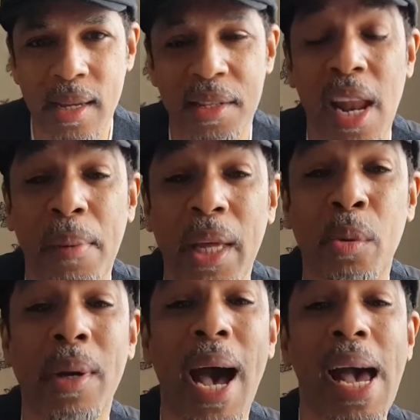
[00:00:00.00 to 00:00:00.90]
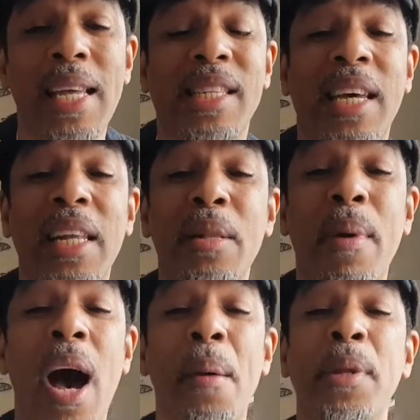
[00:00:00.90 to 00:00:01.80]
Assalamu alaikum guys, Khaleel
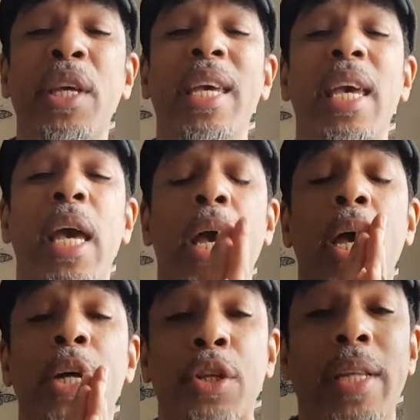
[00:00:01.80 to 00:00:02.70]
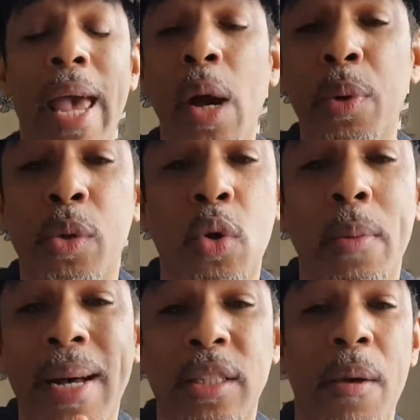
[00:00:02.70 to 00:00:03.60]
Muhammad here. Today I want to talk
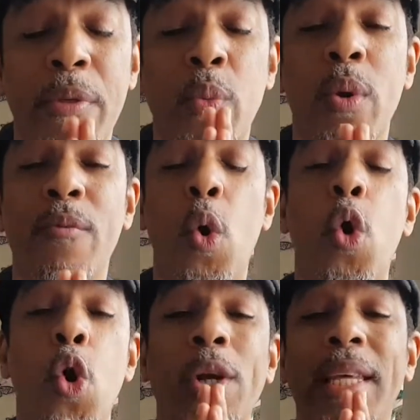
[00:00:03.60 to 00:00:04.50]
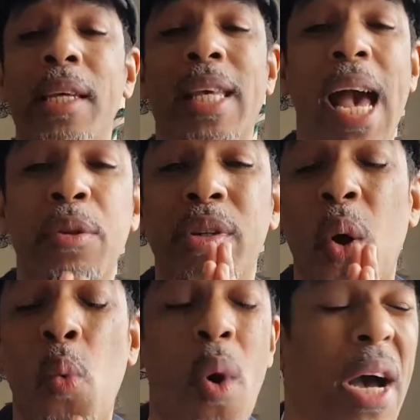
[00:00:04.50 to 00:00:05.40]
about something we've all encountered
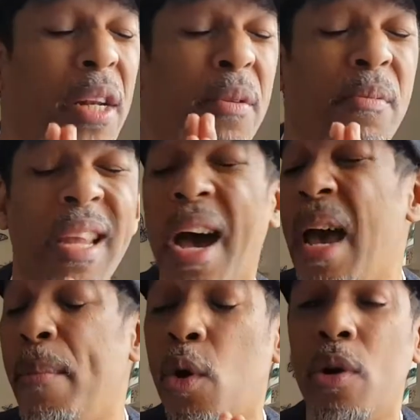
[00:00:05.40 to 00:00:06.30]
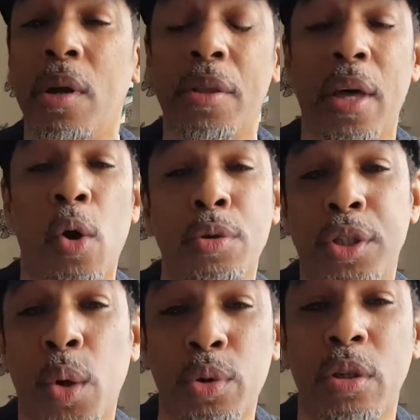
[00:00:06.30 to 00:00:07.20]
at one time or another on
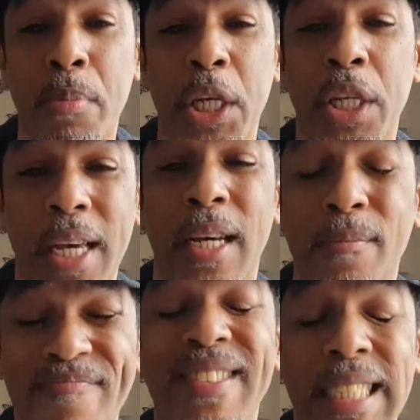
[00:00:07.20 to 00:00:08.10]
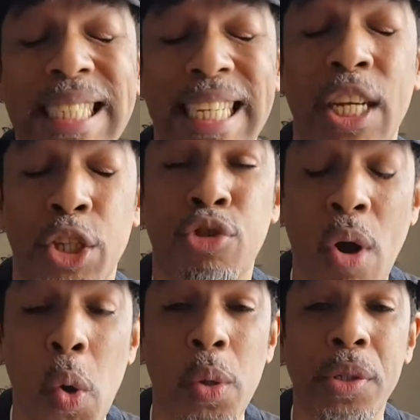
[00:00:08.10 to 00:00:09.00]
social media.
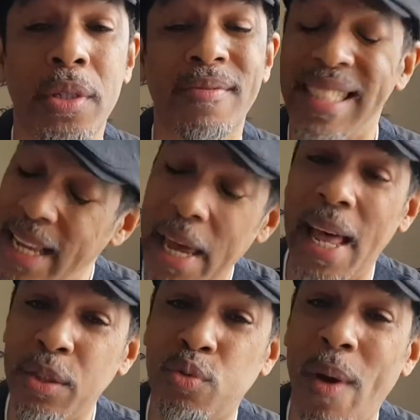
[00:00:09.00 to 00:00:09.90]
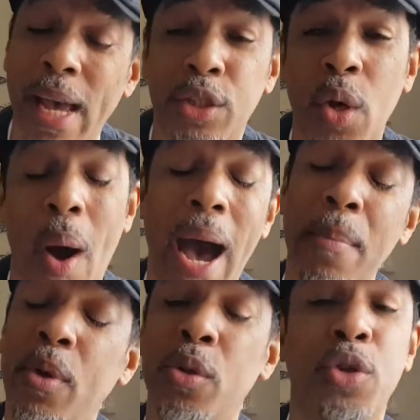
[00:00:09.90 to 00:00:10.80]
Trolls, yeah, that's right. So
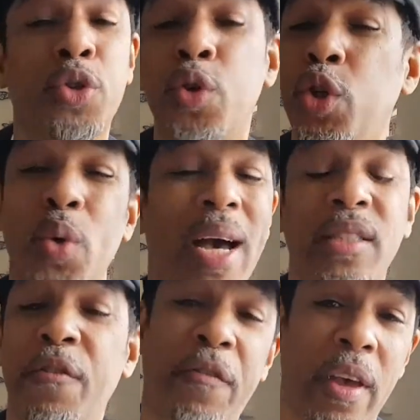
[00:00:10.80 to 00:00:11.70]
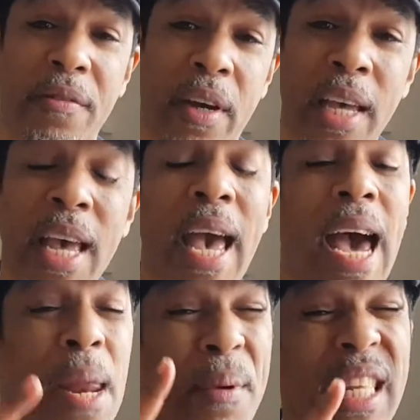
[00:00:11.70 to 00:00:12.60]
I'm going to do you guys a favor
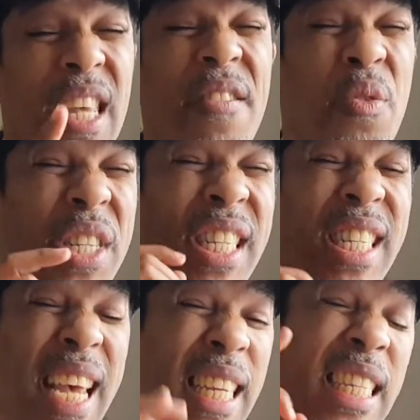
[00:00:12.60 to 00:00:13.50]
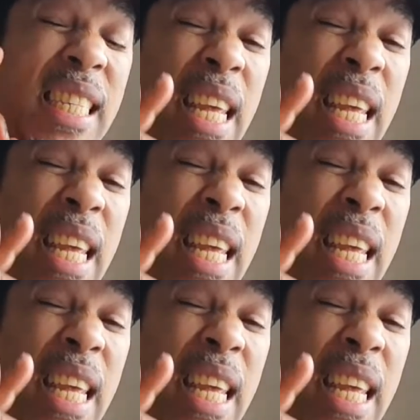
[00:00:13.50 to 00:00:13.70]
and I'm going to give you 6